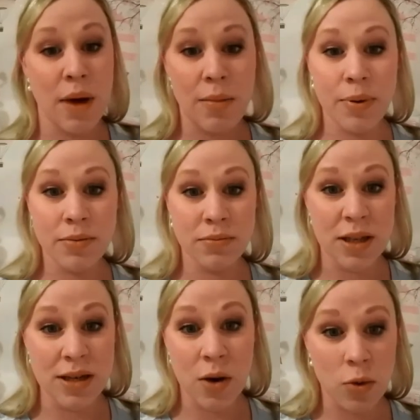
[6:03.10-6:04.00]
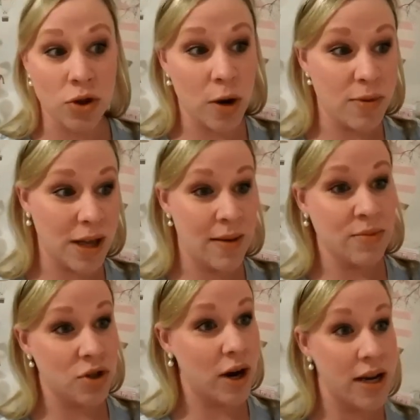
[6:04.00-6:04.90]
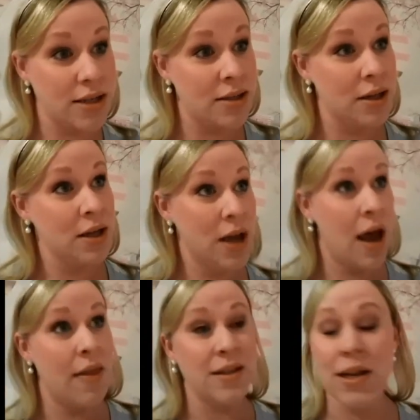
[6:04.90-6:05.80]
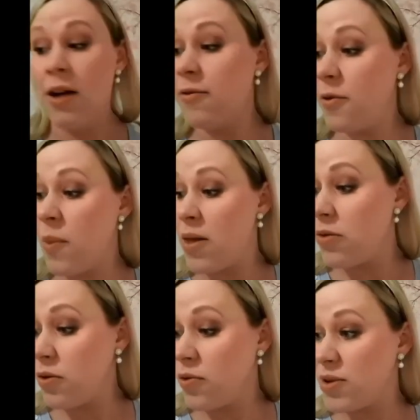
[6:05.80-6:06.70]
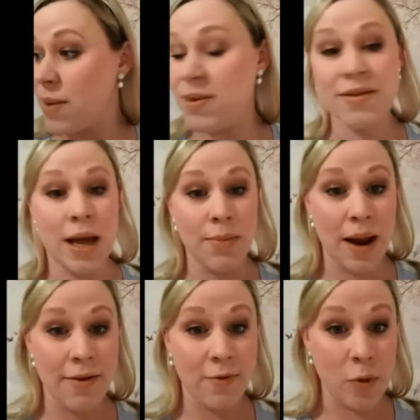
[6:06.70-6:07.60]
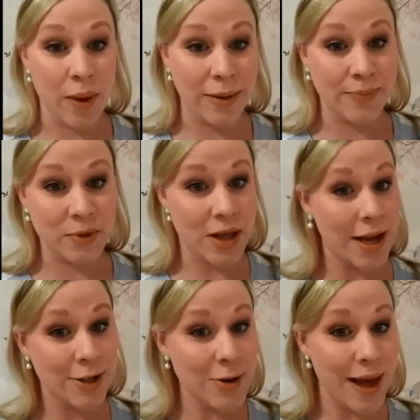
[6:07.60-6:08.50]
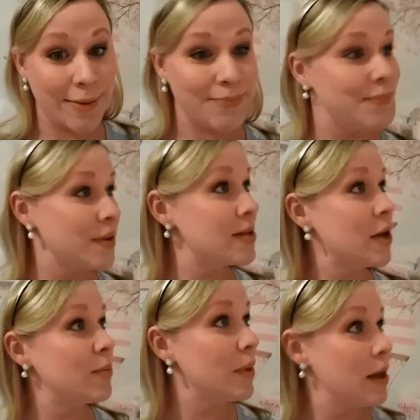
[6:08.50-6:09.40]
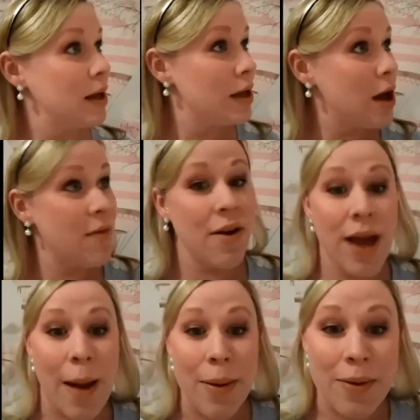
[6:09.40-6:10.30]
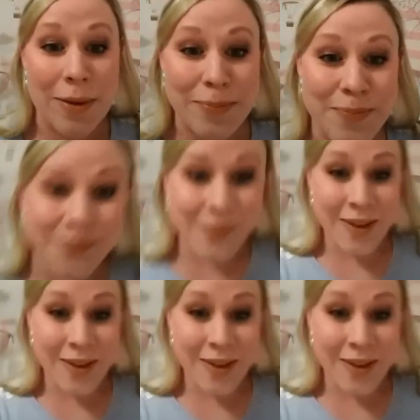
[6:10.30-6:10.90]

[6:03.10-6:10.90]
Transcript: them up inside a wardrobe to keep them straight. And there's enough of the other receptive tape left for me, so I can do that. So no, I'm very happy with them.